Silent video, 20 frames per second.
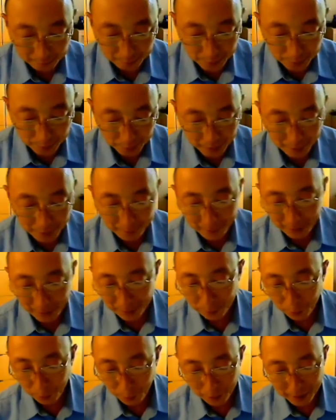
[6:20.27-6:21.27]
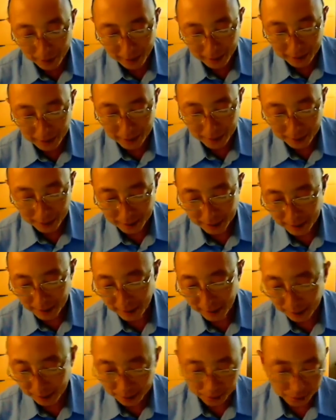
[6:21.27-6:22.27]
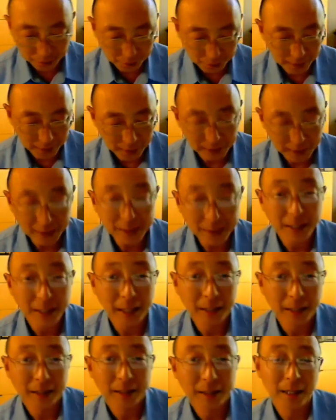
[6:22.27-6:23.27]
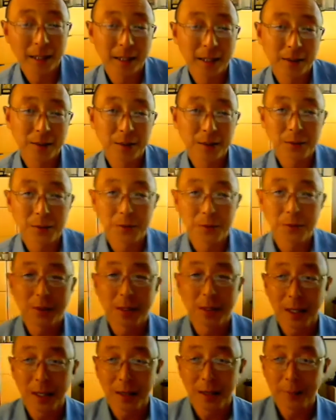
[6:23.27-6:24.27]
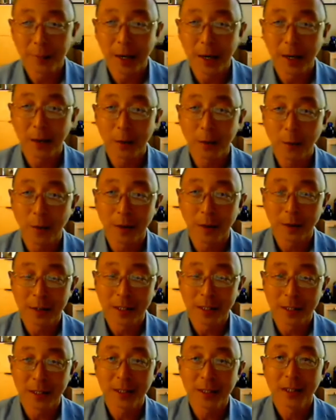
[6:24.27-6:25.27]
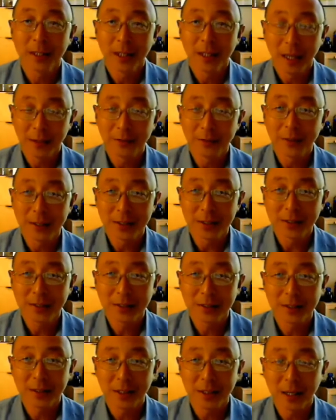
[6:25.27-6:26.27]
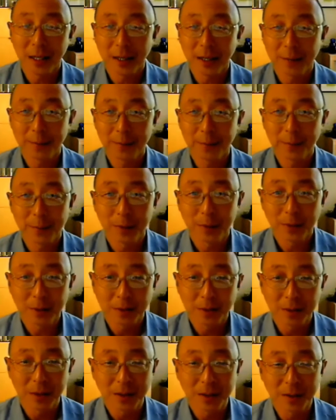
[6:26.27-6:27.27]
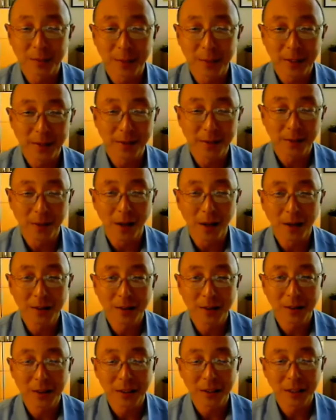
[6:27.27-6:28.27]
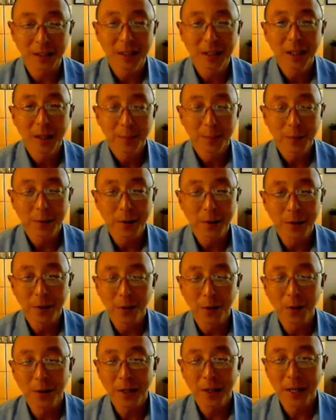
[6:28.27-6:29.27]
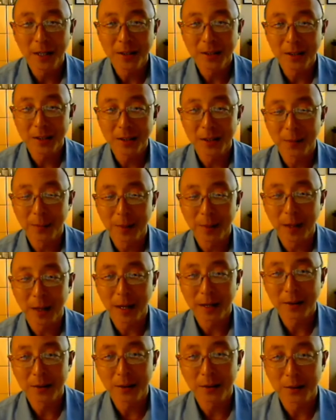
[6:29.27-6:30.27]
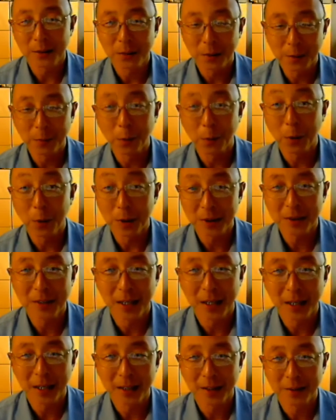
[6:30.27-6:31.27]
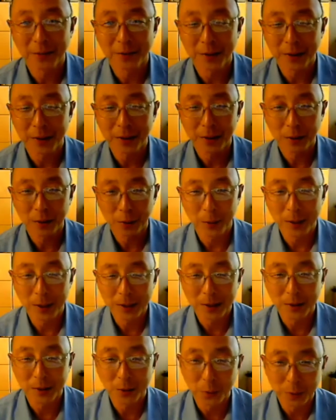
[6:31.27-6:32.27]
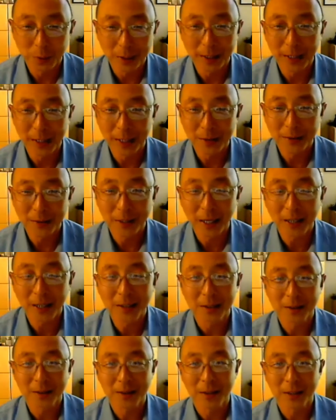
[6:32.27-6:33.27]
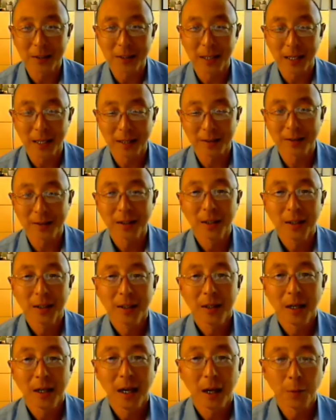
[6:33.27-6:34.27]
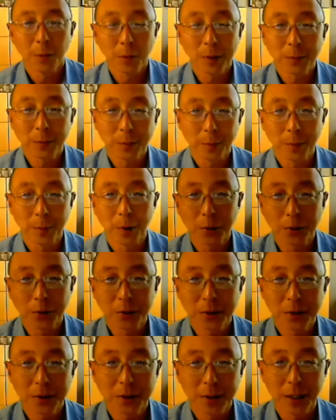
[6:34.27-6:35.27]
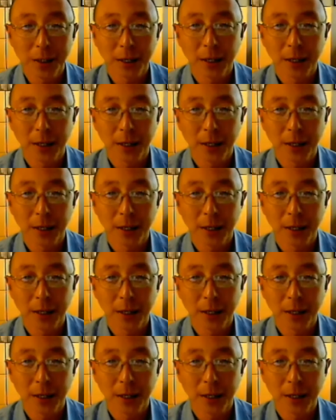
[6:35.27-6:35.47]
So they paid more attention, say, to studies that used higher quality evidence, judged methodologically, but in all cases applied to important scientific questions within education, such as what promotes